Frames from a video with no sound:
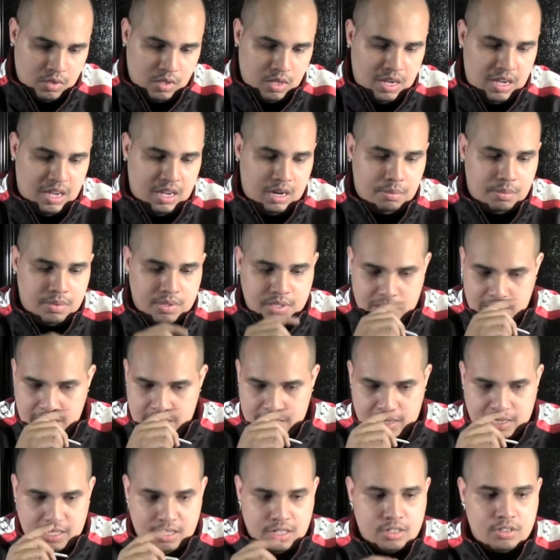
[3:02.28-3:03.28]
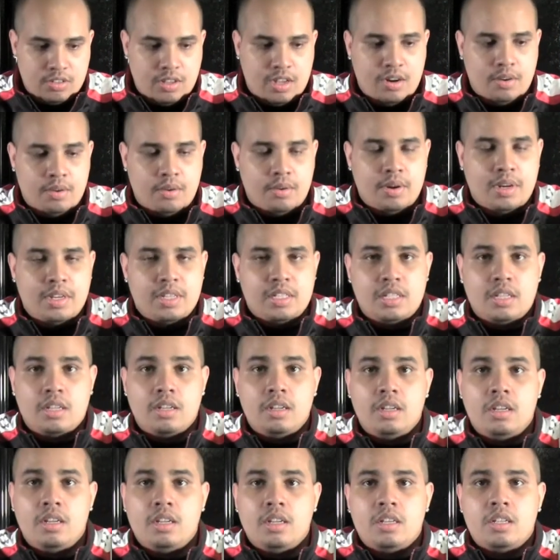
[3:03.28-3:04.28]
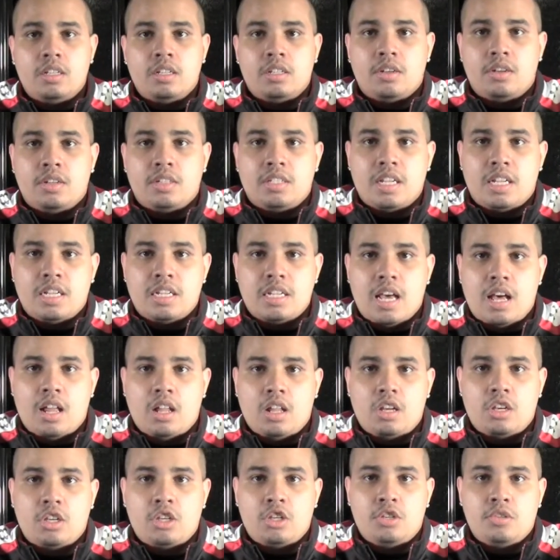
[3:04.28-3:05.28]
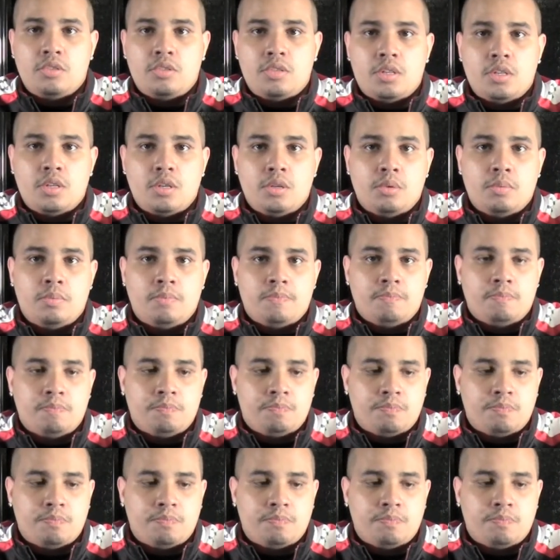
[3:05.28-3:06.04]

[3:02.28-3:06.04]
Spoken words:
I had a mistake there, so I had to erase it. So it says, "Hello YouTube."